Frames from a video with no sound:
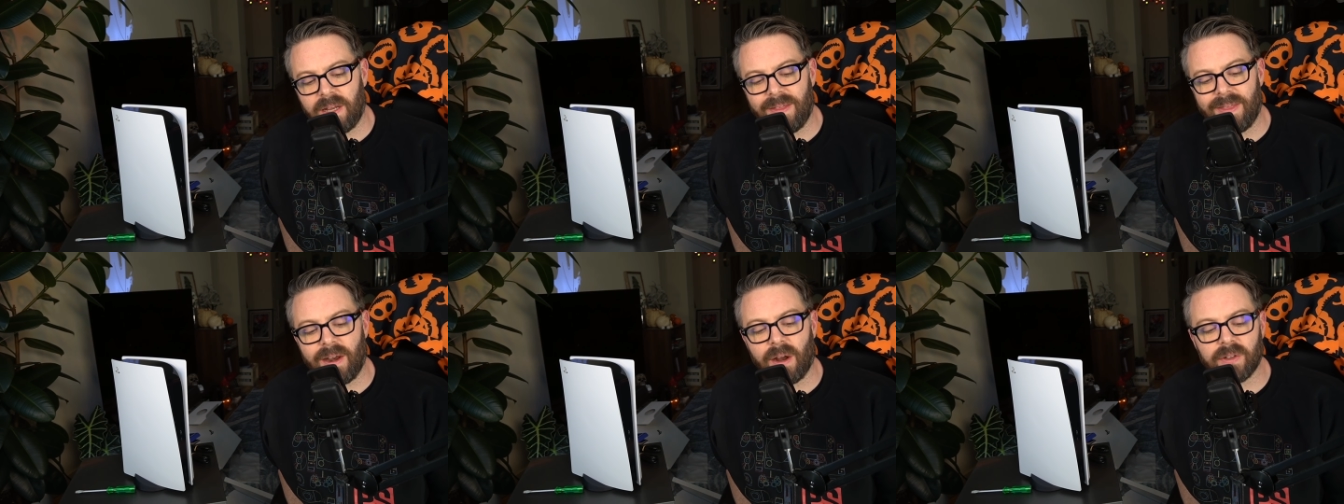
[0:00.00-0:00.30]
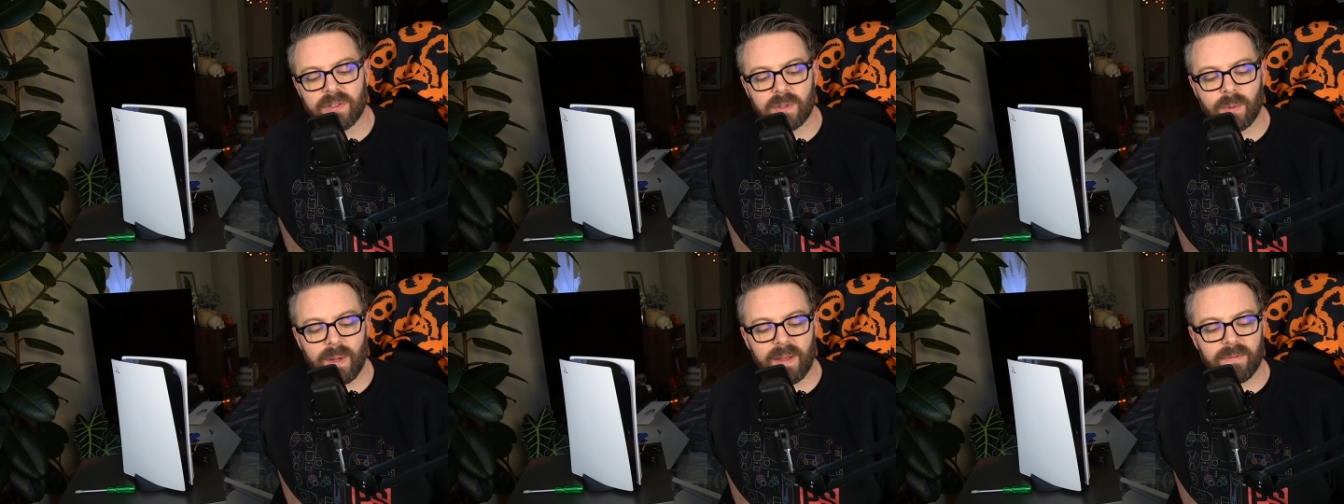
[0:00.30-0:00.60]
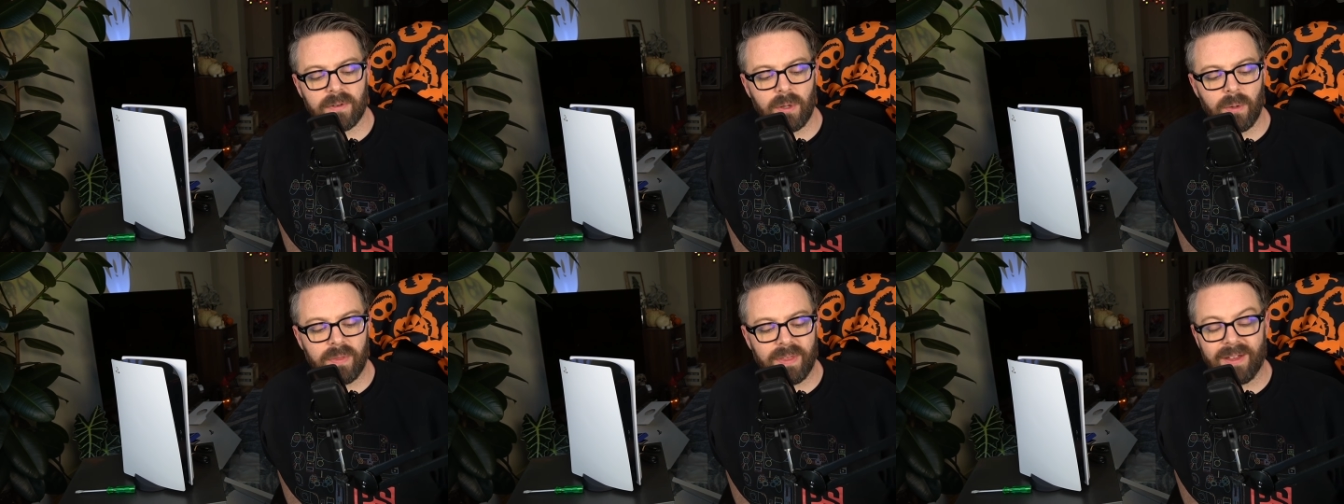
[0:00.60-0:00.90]
And then also, we have
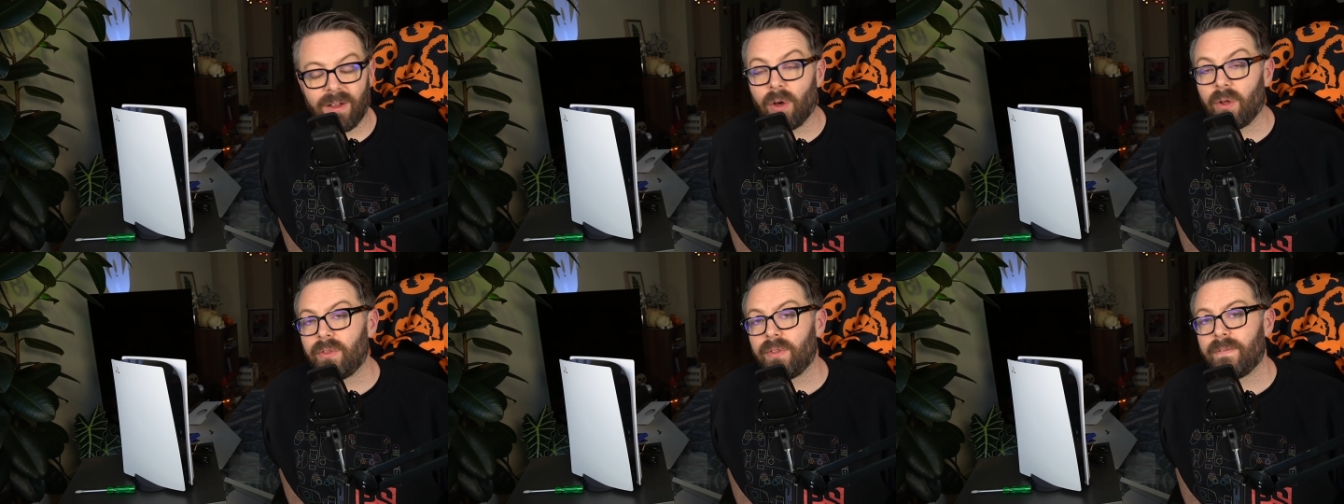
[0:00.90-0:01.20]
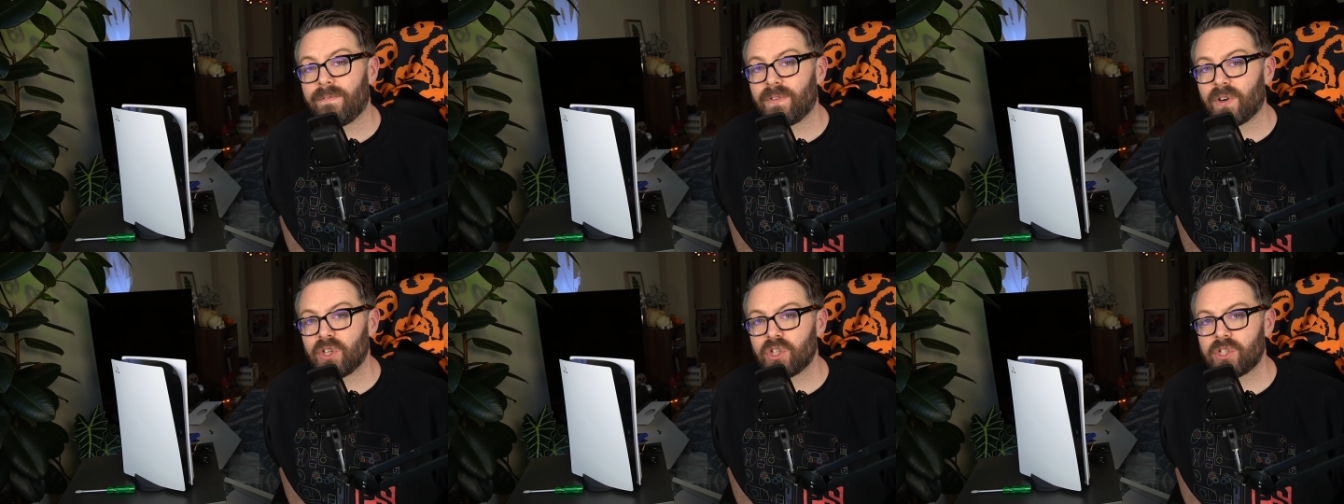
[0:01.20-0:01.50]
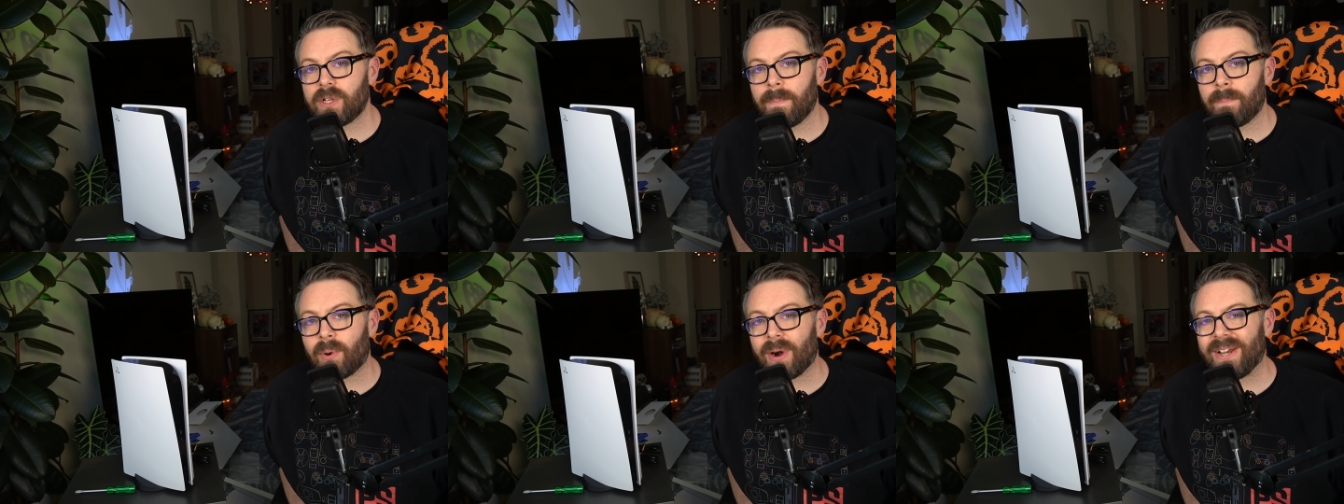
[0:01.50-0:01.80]
a new thing called
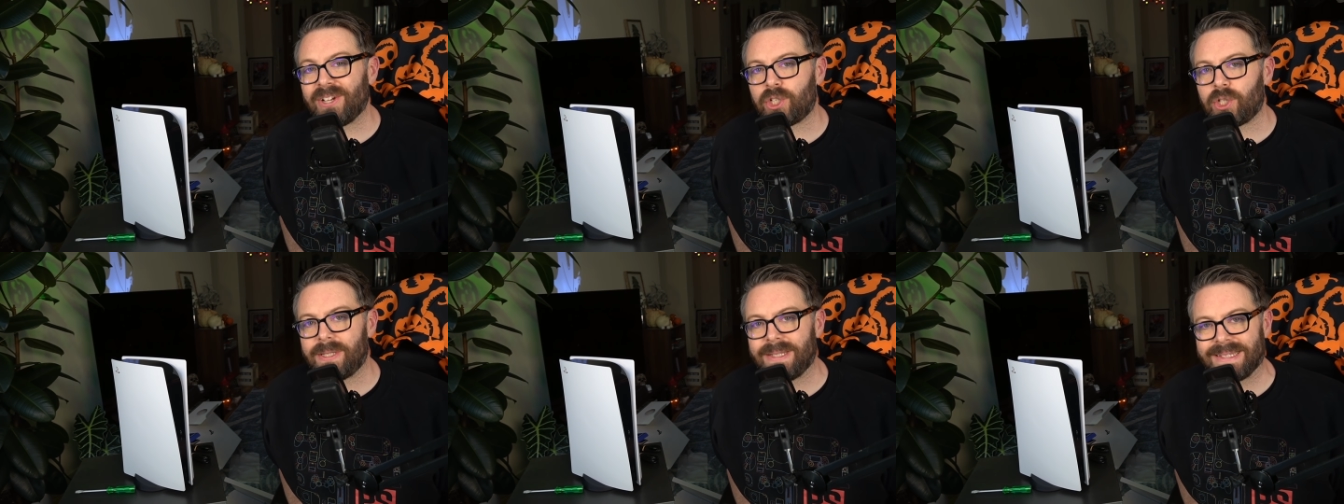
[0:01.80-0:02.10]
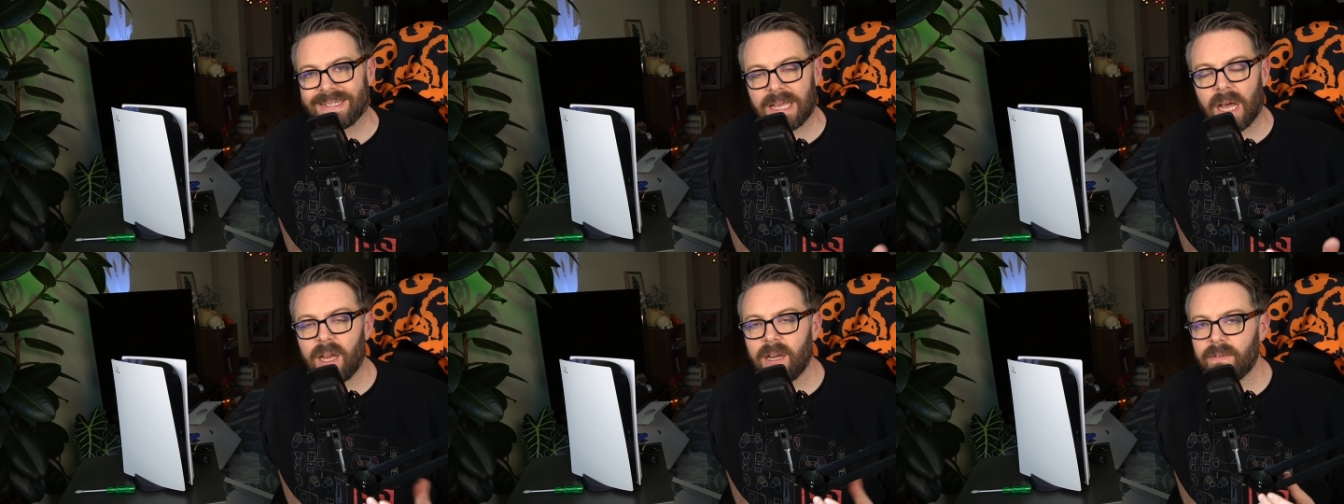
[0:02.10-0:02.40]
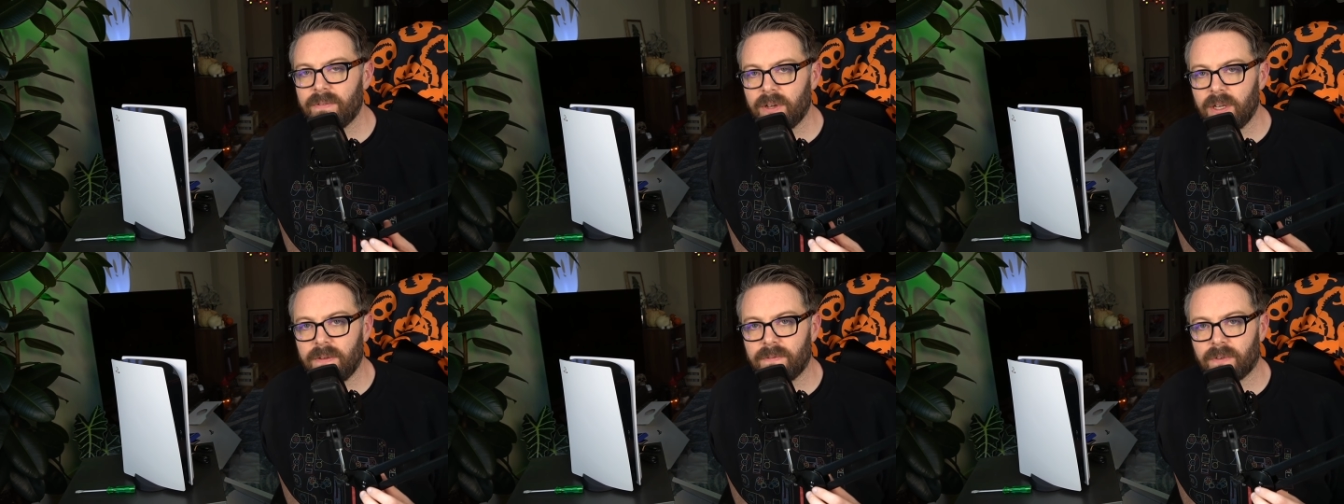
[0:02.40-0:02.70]
First Impressions, kinda
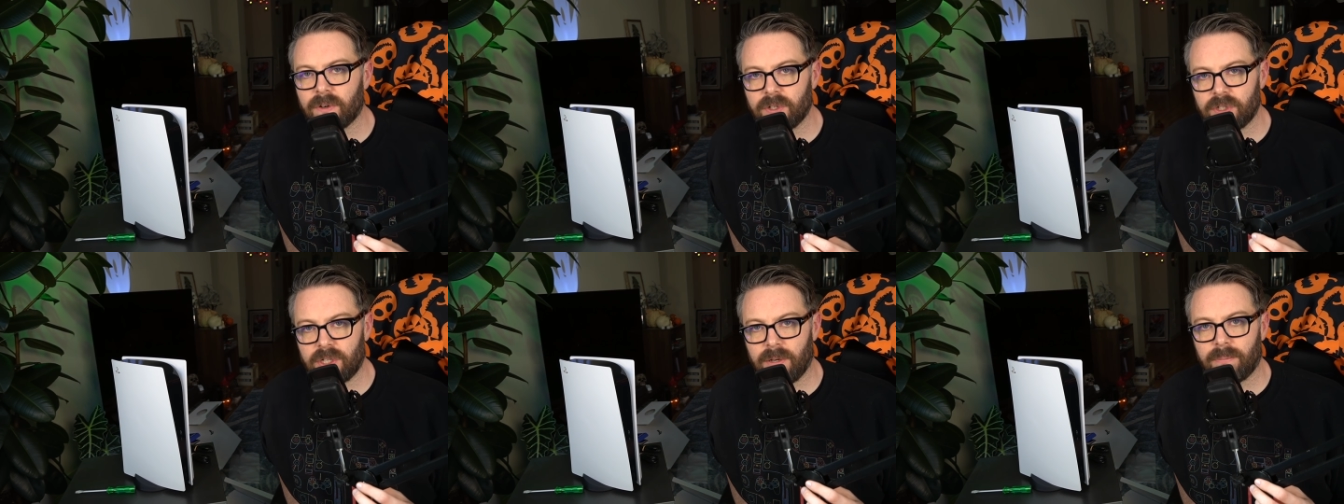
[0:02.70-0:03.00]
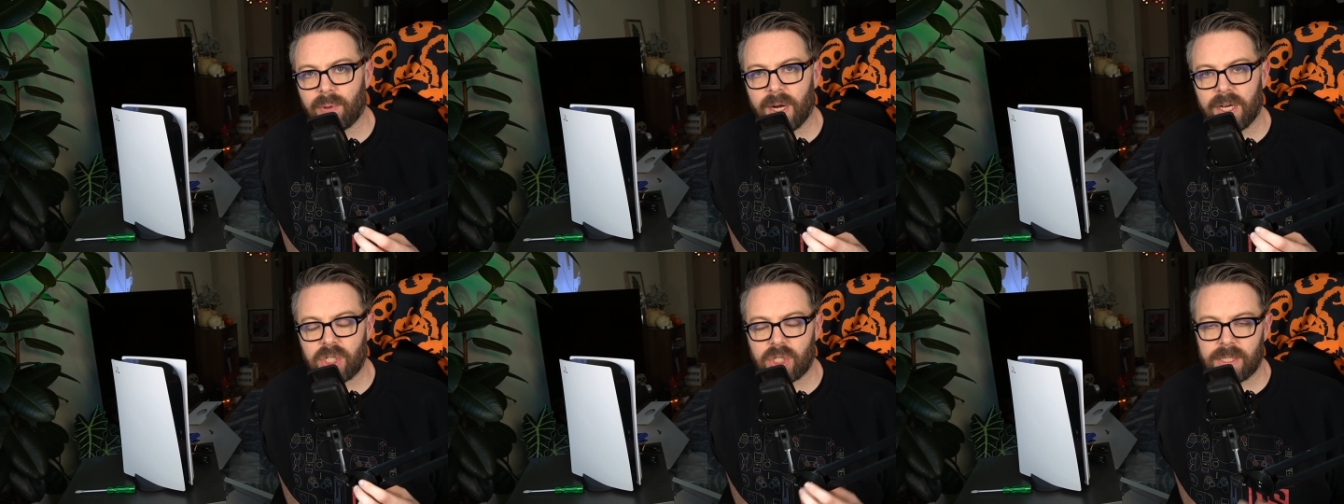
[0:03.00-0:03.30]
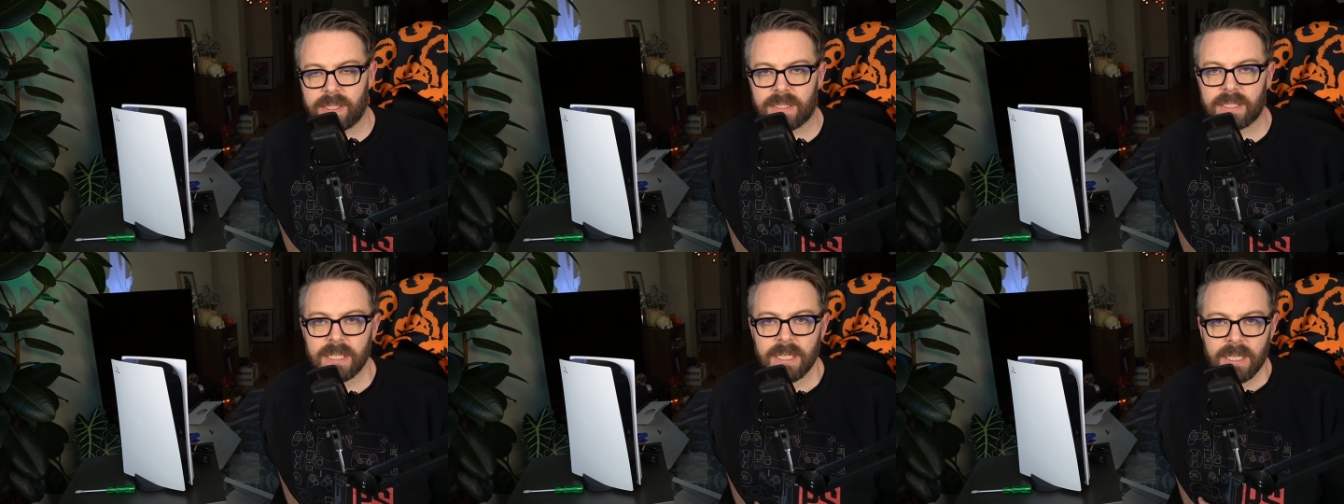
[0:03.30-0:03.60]
funny First
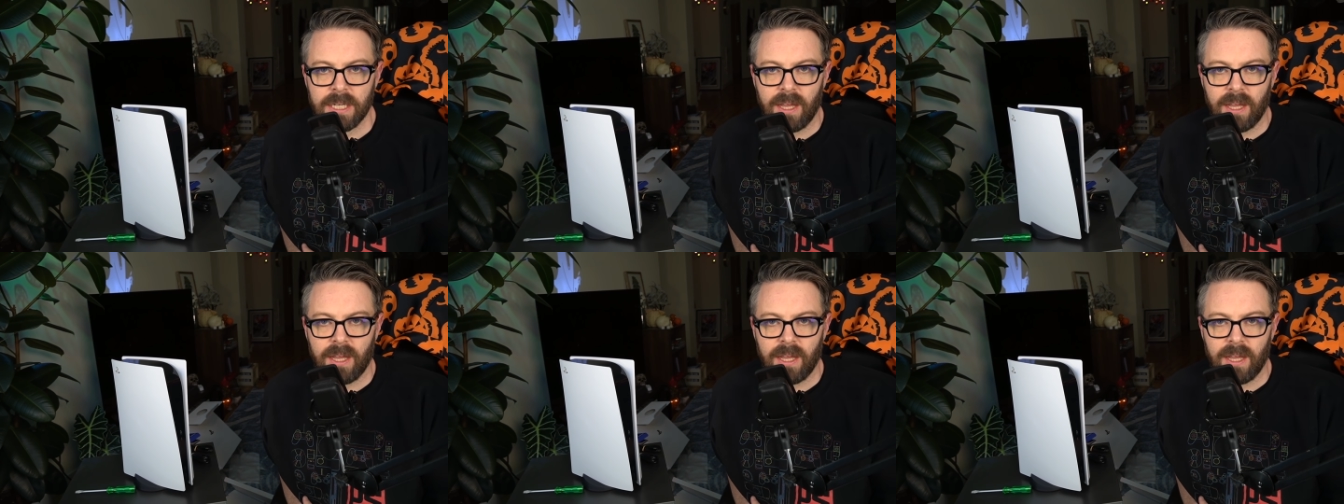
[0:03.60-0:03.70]
Impressions.